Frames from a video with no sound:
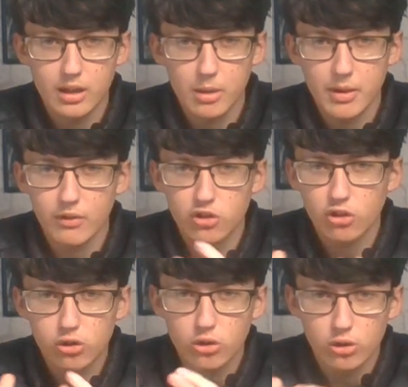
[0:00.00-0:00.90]
a bit of a
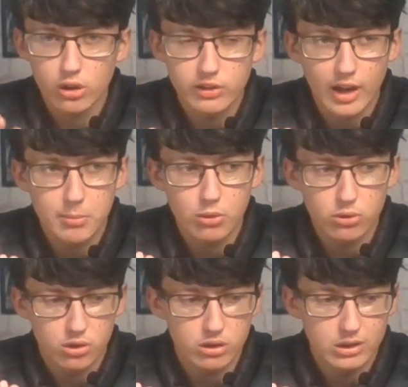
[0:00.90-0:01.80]
Josh Cullen type who
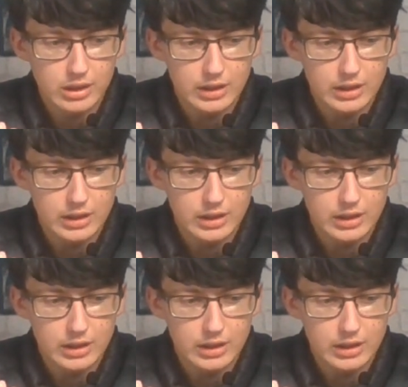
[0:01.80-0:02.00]
can